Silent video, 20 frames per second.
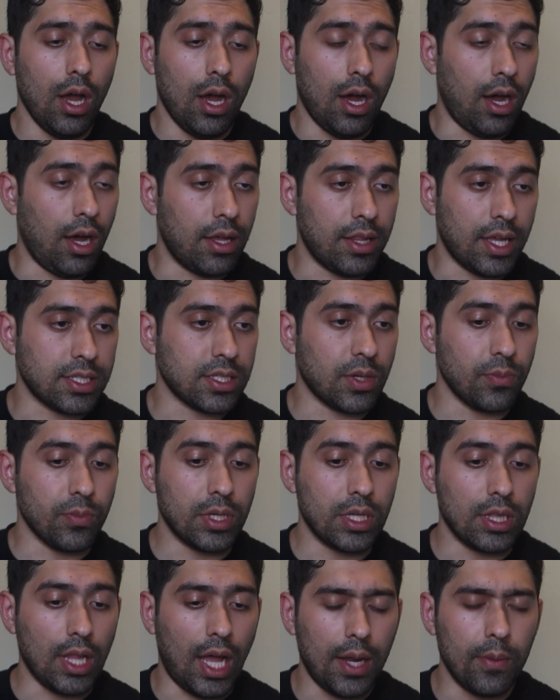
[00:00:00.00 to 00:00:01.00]
That's
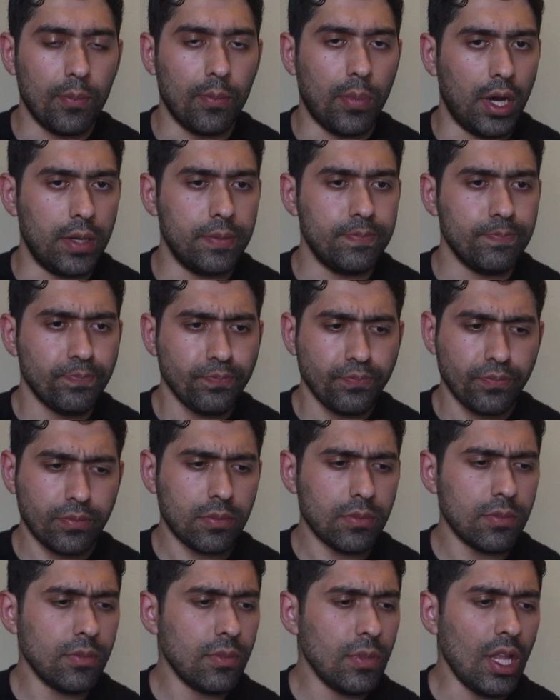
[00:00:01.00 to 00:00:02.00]
complete lie. But
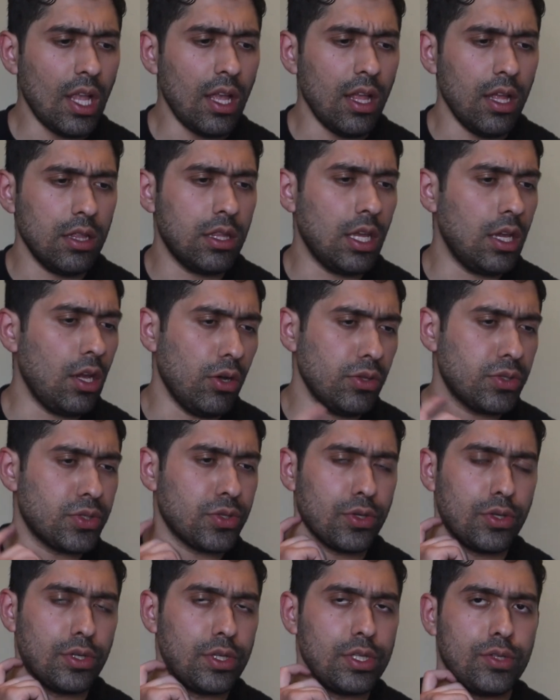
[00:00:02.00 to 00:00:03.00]
they
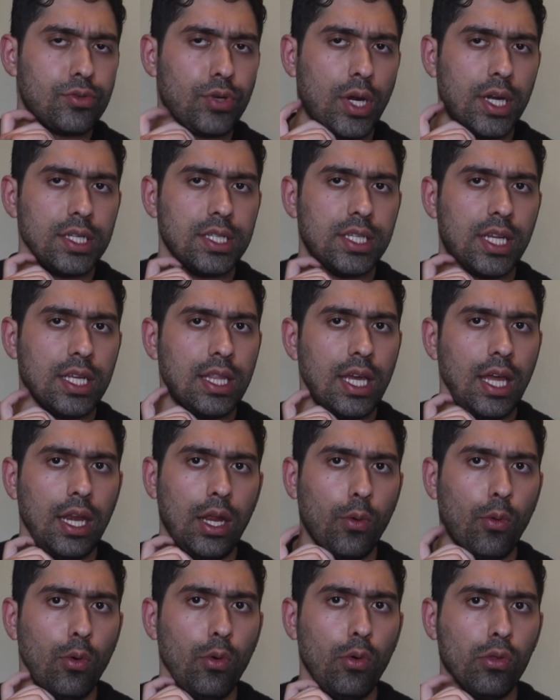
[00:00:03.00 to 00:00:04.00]
also are just trying to say that
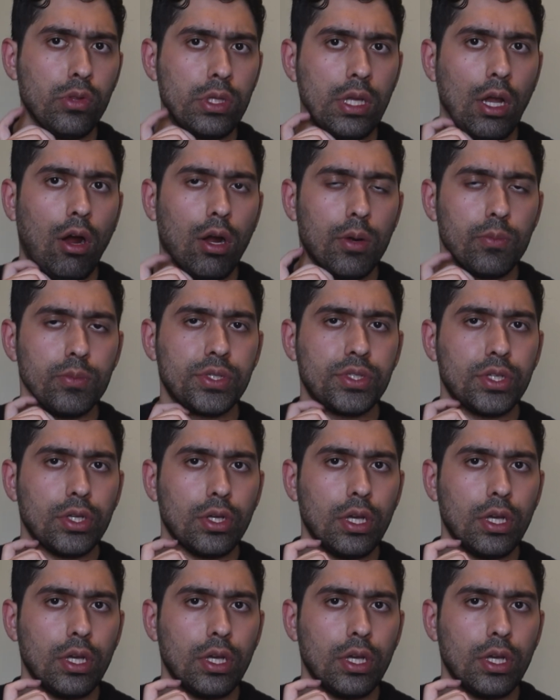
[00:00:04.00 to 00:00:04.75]
it will only harm